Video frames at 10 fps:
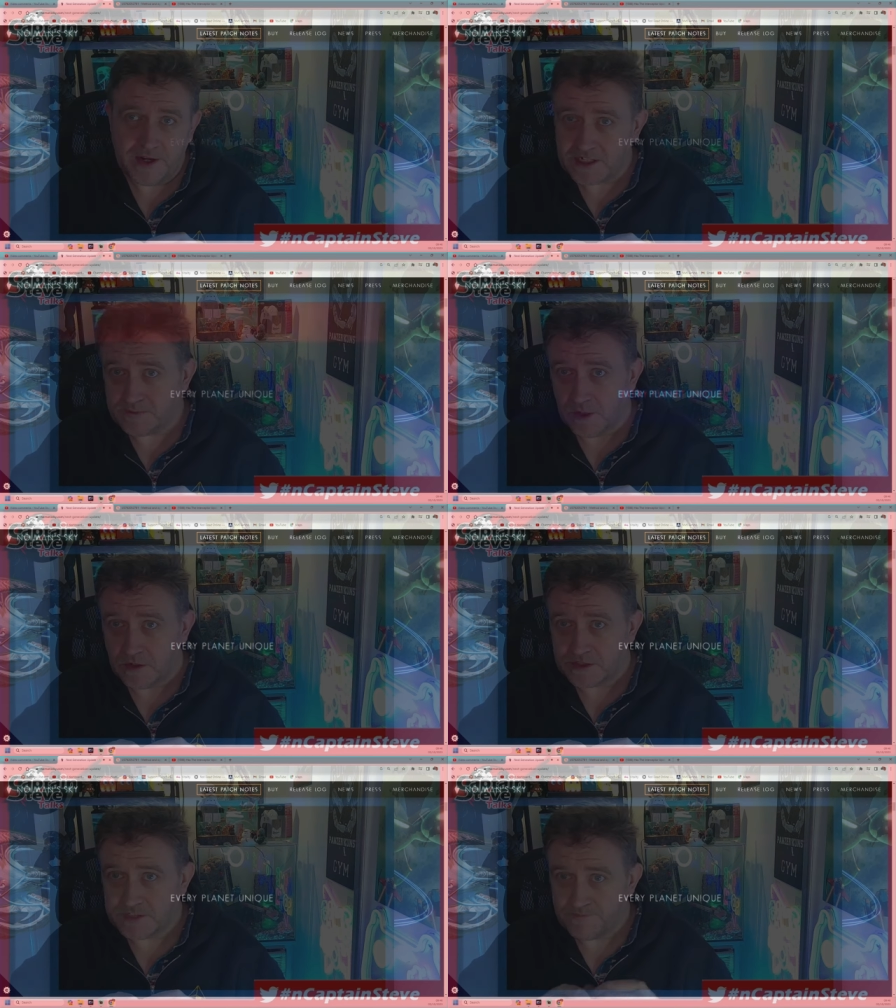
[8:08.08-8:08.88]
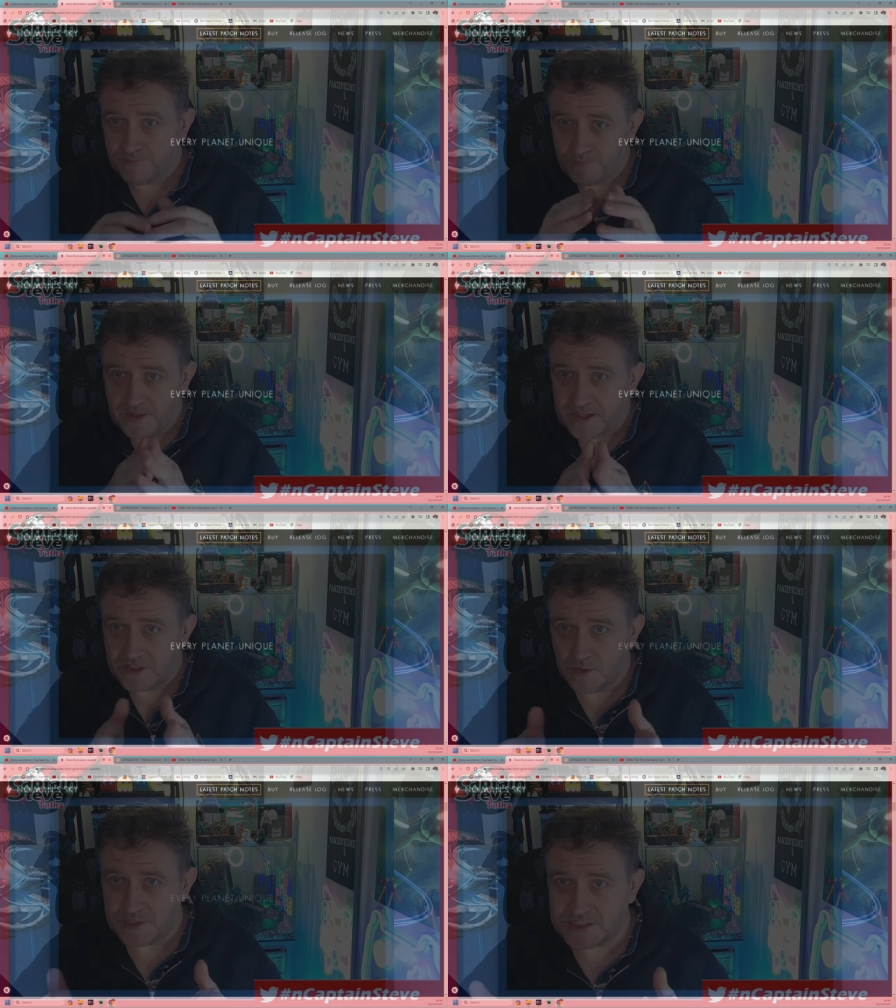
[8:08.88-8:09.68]
Xbox. They could
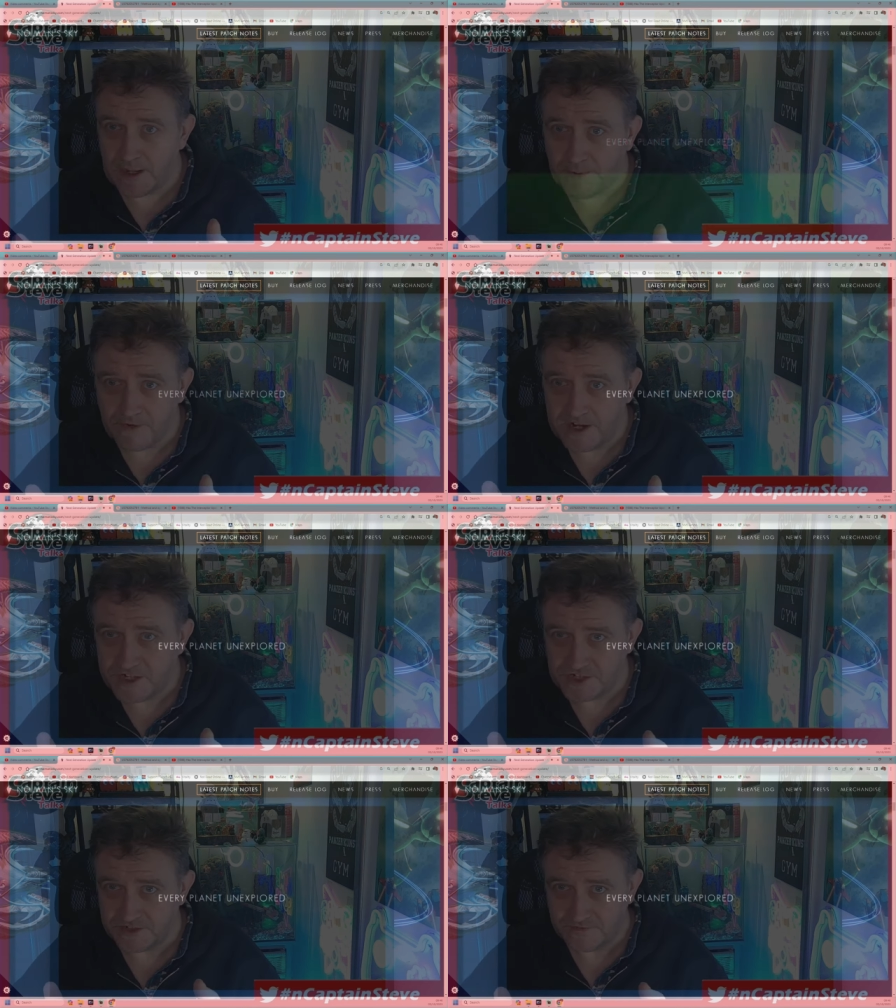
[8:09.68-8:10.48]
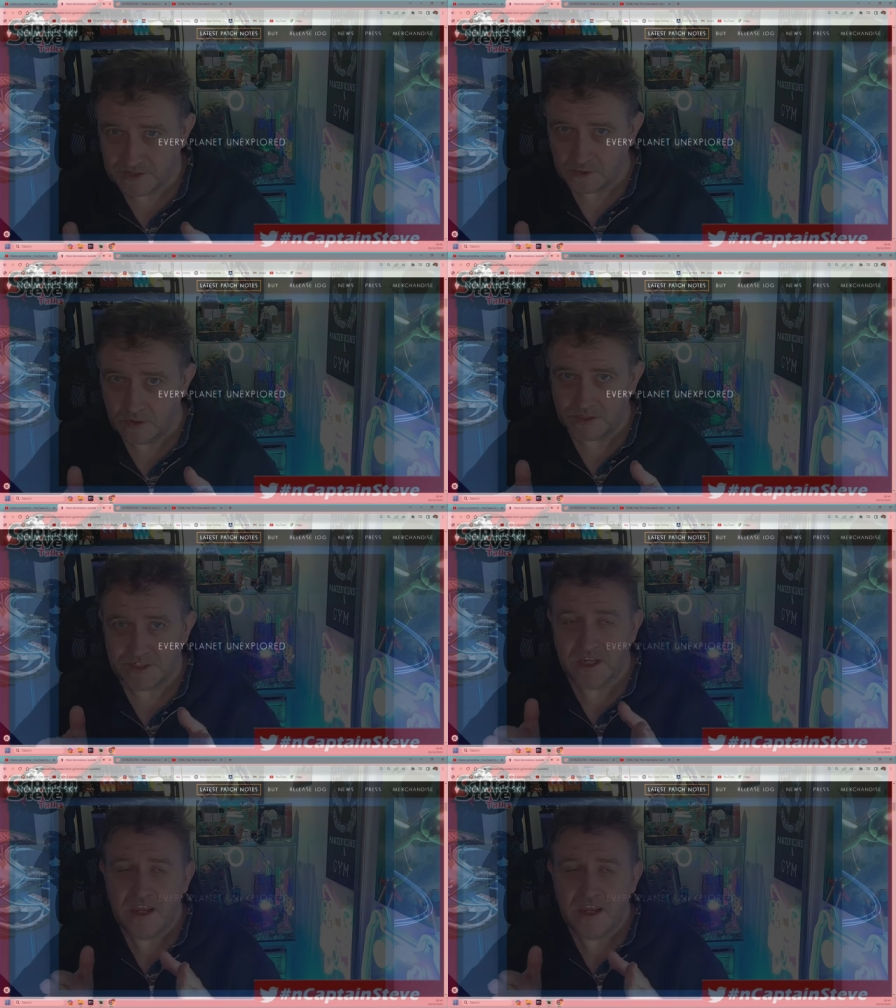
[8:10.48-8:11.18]
do a separation of sorts.